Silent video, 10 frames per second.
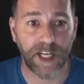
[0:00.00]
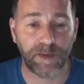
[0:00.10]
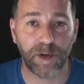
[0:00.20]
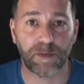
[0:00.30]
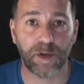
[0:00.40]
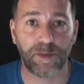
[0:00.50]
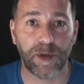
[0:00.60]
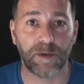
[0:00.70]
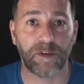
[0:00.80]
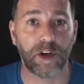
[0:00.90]
Facebook, most
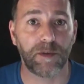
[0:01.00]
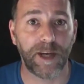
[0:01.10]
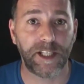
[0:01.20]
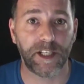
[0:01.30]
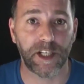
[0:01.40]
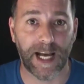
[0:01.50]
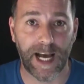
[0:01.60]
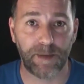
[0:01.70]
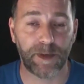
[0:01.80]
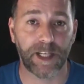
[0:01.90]
people have got the Messenger
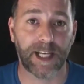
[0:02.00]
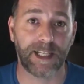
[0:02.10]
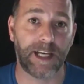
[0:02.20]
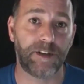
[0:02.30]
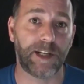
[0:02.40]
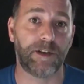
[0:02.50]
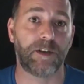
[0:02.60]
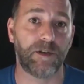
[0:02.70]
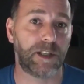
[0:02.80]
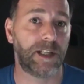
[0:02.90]
app, and you can now
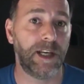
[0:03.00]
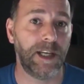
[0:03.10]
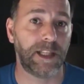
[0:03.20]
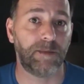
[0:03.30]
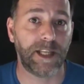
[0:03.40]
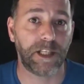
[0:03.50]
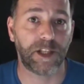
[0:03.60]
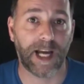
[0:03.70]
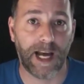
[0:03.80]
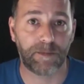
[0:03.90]
download the
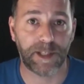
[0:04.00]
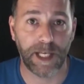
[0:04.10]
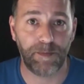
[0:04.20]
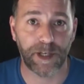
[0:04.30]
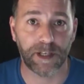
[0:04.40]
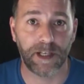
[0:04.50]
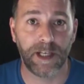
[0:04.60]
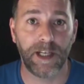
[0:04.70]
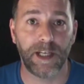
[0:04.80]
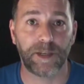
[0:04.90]
Messenger app separate
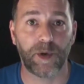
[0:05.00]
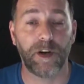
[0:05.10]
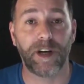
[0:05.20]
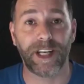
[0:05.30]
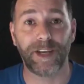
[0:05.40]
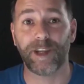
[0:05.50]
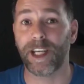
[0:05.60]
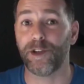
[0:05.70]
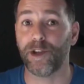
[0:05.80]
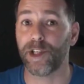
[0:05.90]
as well, and now you
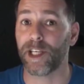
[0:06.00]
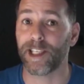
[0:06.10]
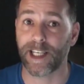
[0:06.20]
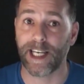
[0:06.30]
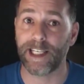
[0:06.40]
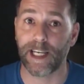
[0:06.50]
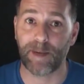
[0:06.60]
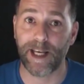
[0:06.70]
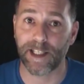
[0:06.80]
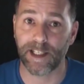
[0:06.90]
can use it as an
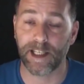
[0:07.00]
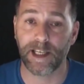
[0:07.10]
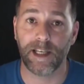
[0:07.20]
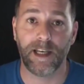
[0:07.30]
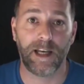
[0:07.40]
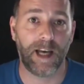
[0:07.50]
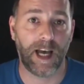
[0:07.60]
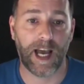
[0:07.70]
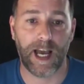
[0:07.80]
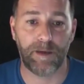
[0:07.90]
SMS
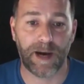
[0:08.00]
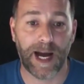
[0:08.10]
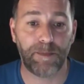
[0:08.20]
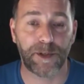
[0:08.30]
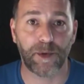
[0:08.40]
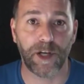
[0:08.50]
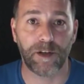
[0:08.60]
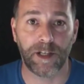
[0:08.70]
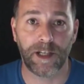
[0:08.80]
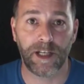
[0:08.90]
um, app as
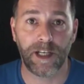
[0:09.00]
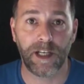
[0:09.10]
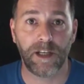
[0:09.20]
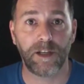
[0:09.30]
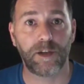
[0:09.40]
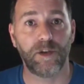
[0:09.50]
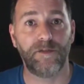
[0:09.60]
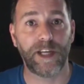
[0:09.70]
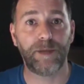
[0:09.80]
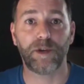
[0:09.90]
well. So
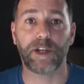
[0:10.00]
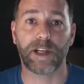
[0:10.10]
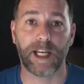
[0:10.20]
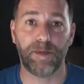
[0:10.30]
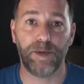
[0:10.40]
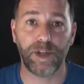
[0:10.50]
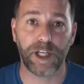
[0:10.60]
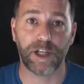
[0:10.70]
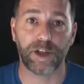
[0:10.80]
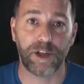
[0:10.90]
Facebook are kind of
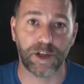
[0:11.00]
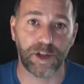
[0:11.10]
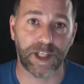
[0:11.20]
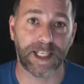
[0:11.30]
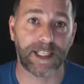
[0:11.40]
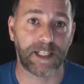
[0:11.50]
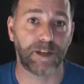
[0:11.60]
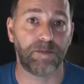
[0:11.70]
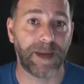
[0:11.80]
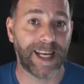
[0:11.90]
pushing you to use it as
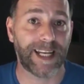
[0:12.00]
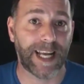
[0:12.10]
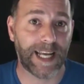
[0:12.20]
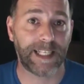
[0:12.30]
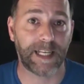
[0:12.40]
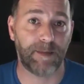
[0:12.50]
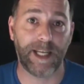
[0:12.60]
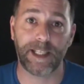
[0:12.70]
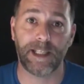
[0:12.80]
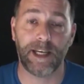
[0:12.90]
your main
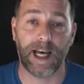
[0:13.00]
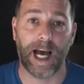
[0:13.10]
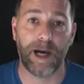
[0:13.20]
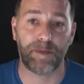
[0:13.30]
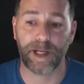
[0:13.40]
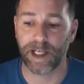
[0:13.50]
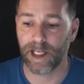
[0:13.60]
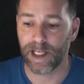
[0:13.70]
SMS app